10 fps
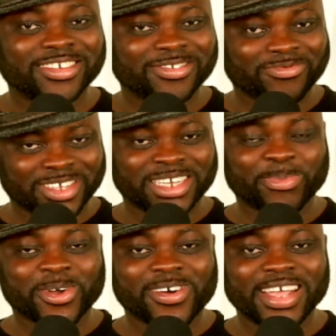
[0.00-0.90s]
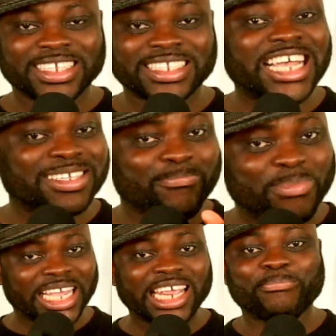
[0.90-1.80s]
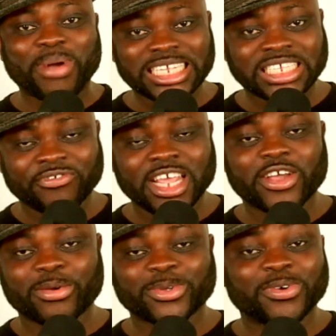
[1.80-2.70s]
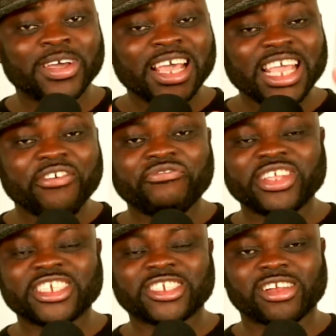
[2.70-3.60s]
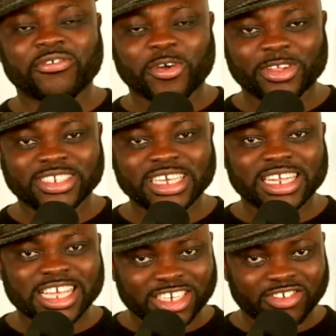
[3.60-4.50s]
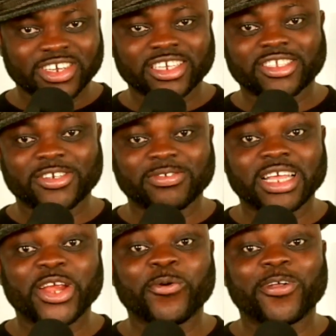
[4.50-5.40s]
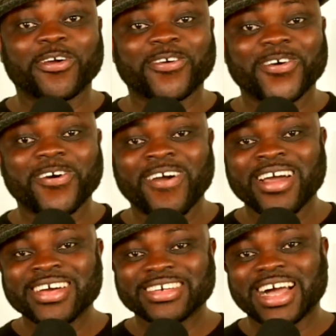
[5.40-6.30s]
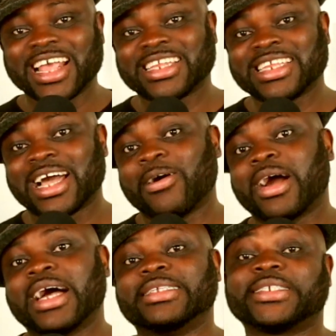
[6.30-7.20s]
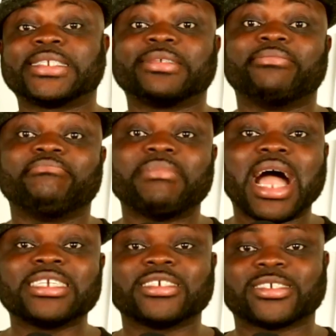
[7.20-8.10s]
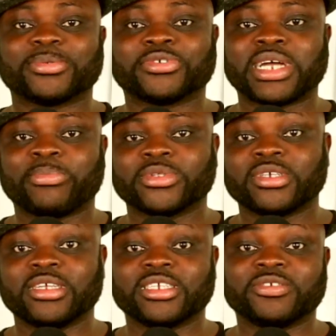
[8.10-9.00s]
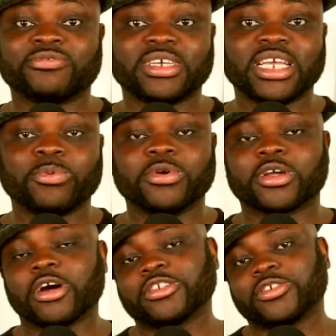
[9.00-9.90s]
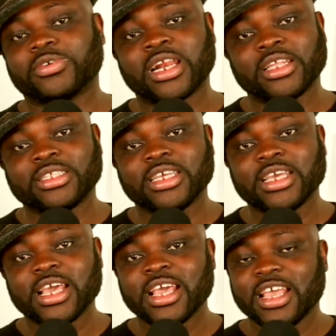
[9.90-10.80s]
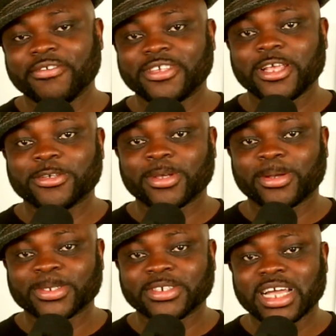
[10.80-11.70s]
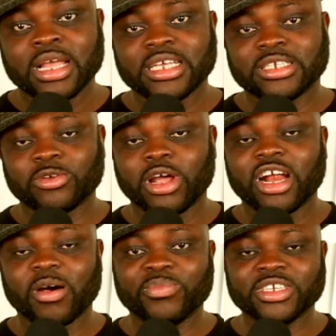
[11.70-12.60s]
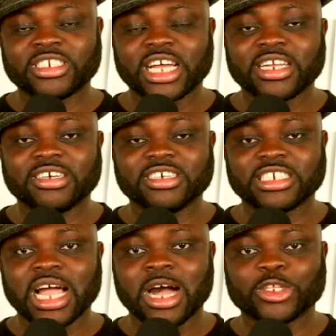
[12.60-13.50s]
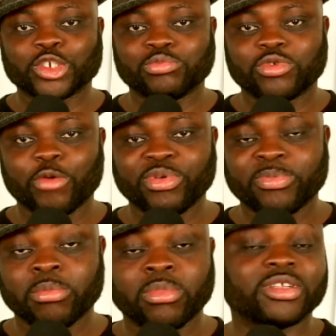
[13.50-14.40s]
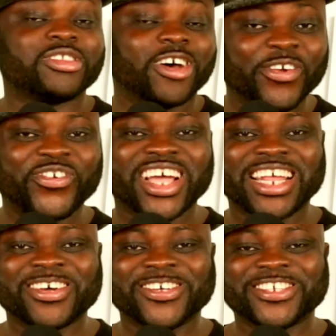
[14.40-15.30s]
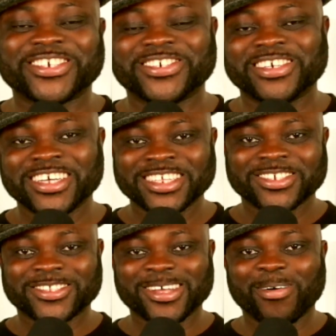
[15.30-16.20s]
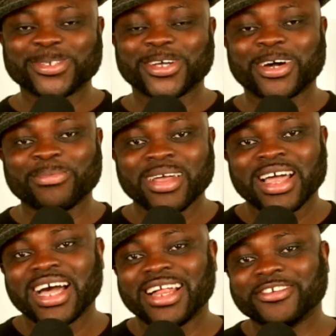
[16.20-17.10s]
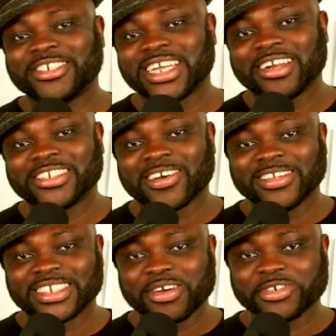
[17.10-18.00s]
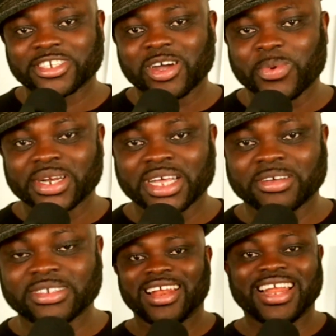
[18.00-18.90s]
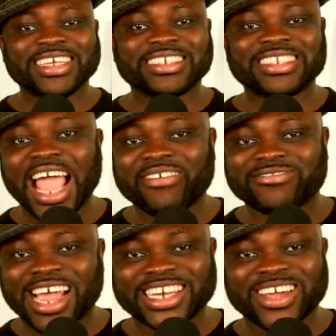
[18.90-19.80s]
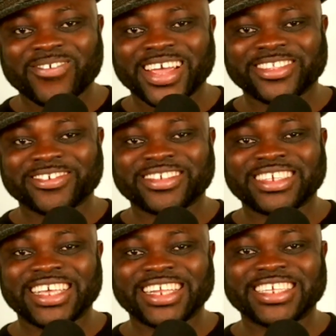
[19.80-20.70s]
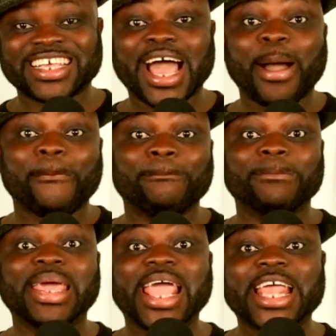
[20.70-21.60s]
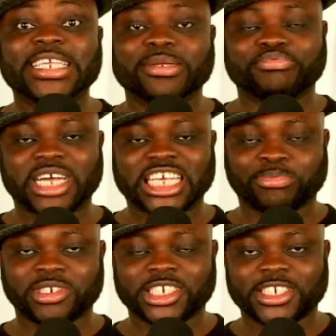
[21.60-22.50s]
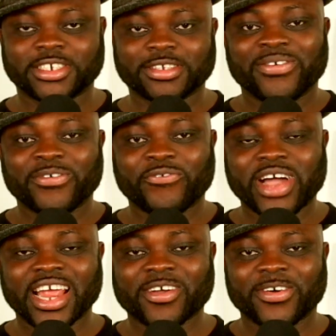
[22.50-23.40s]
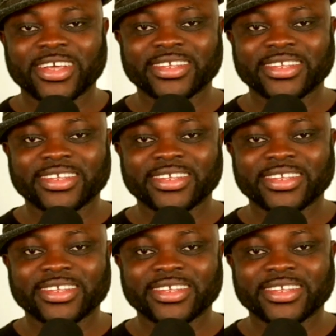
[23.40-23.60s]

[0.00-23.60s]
with cryptocurrency. That's making passive income. So if this sort of content interests you, then you want to go right now and smash the subscribe button. It is free. It won't cost you anything. If you say you subscribe, it's going to help this channel reach out to more people. But don't forget also to thumbs up and you share this content with someone else. Let's dive right away to see this amazing price prediction for Filecoin.